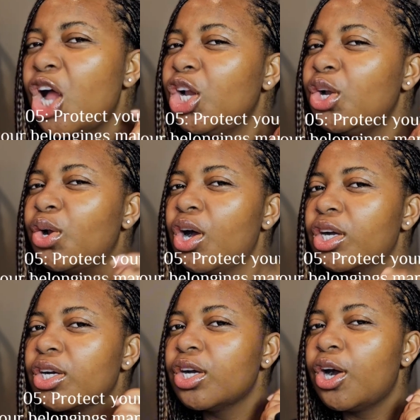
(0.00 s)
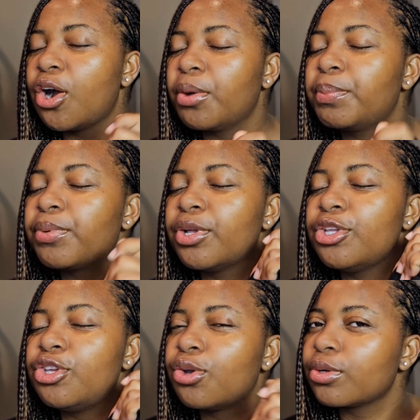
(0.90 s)
Lock up
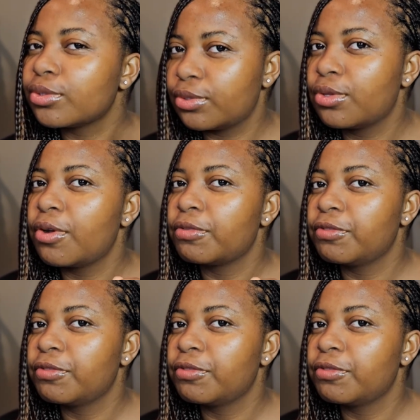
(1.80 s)
your stuff.